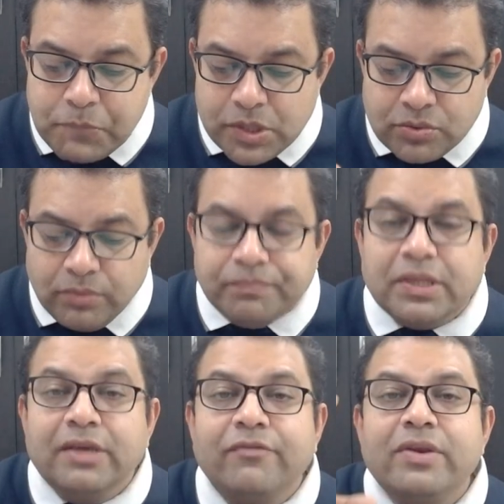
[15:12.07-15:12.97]
So
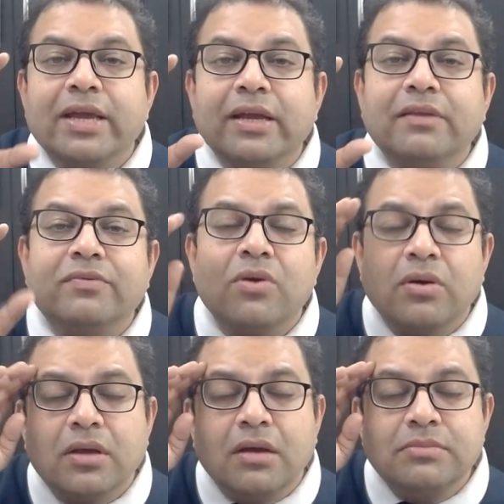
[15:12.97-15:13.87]
if negative
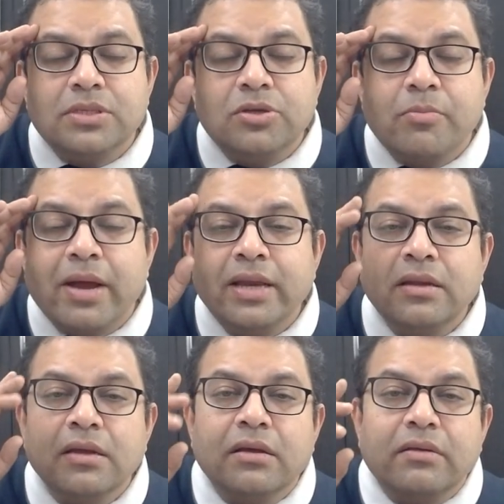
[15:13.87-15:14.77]
thought comes in your
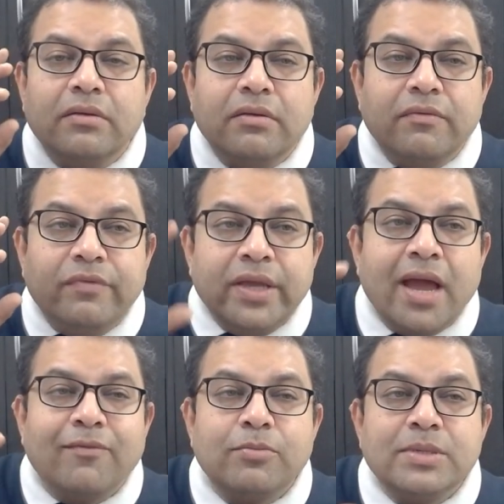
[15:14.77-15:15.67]
mind, we
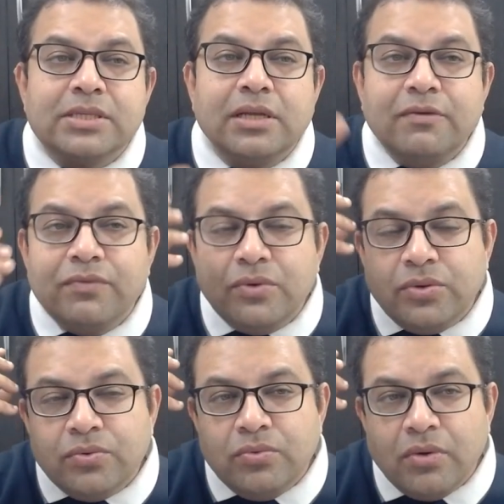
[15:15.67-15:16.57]
have to be skillful
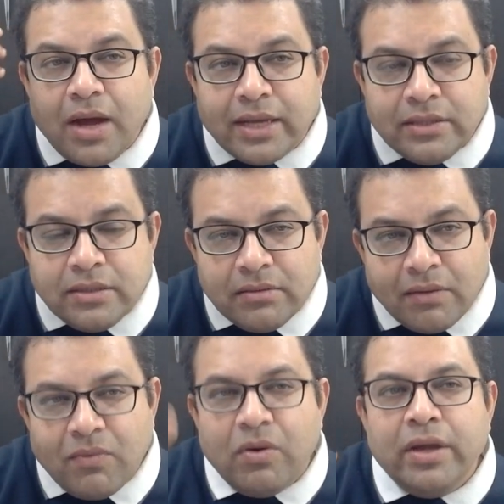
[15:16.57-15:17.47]
to either
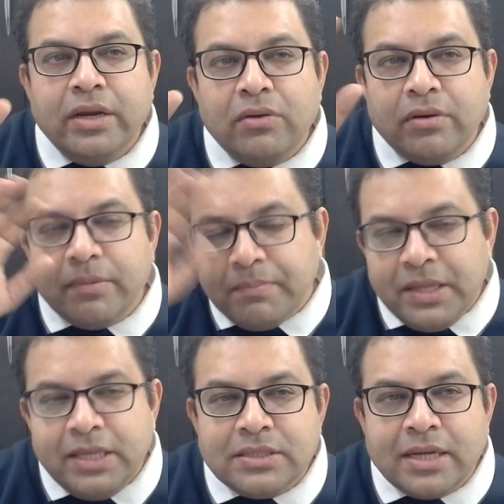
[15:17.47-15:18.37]
avoid or
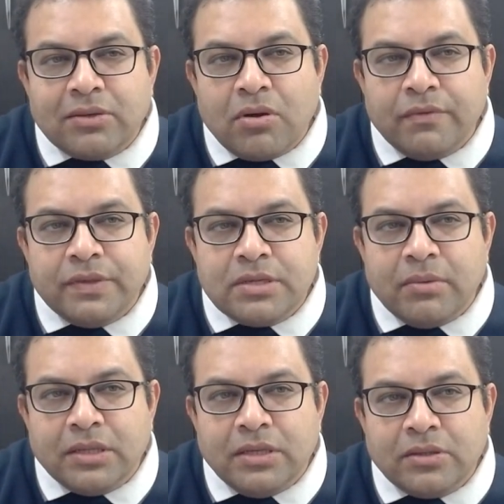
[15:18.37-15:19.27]
replace that thought with
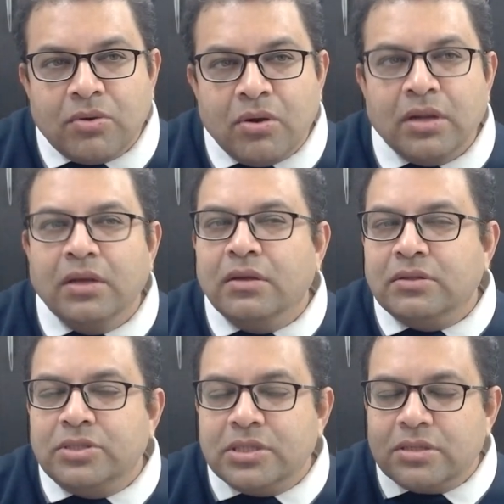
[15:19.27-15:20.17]
some other thought.
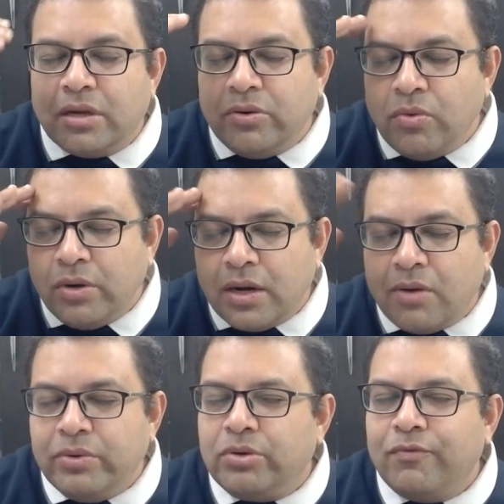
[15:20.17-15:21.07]
Just don't
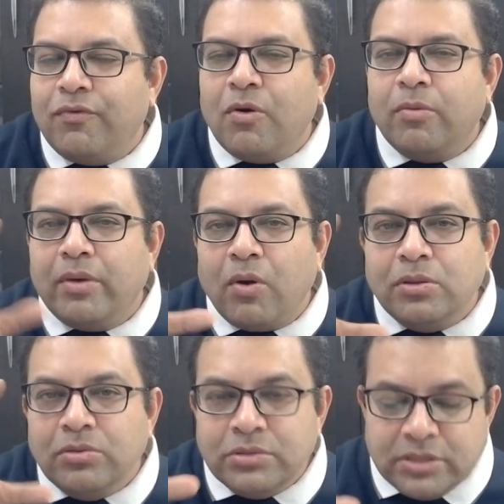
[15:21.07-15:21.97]
allow it to form,
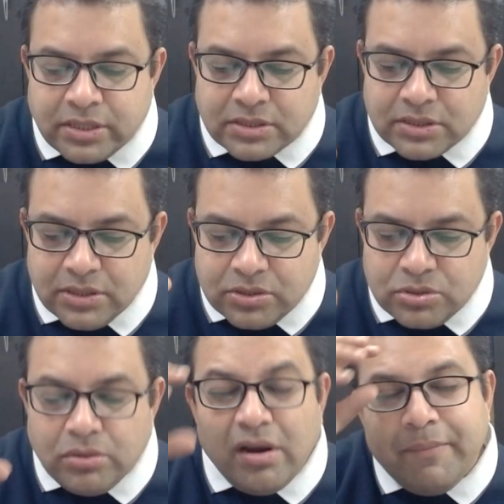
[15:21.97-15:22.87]
all those things.
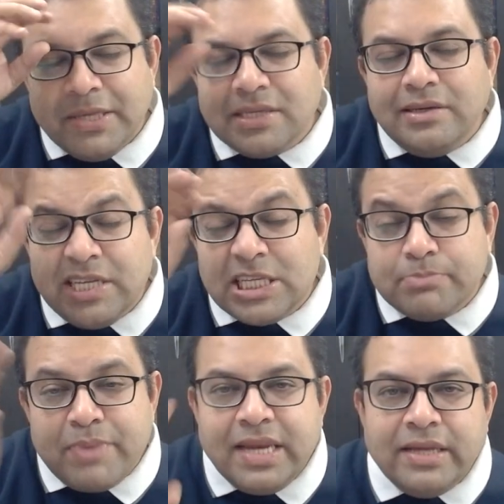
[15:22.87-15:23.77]
So basically
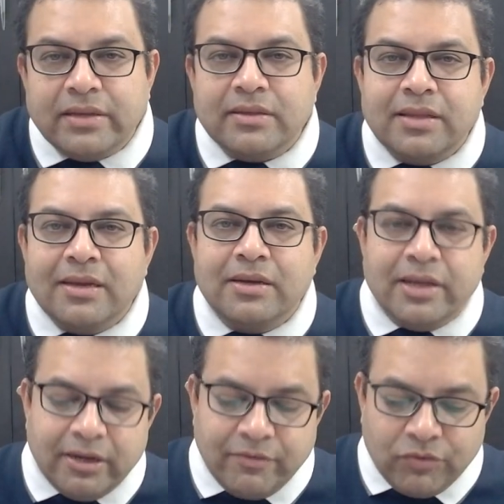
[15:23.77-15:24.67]
dispelling that
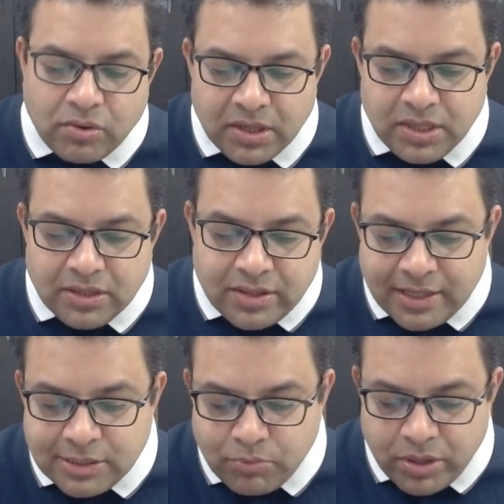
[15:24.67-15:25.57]
negative thought.
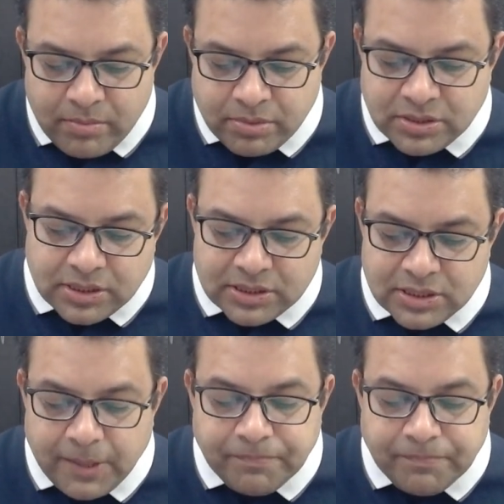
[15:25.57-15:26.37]
That is point number six.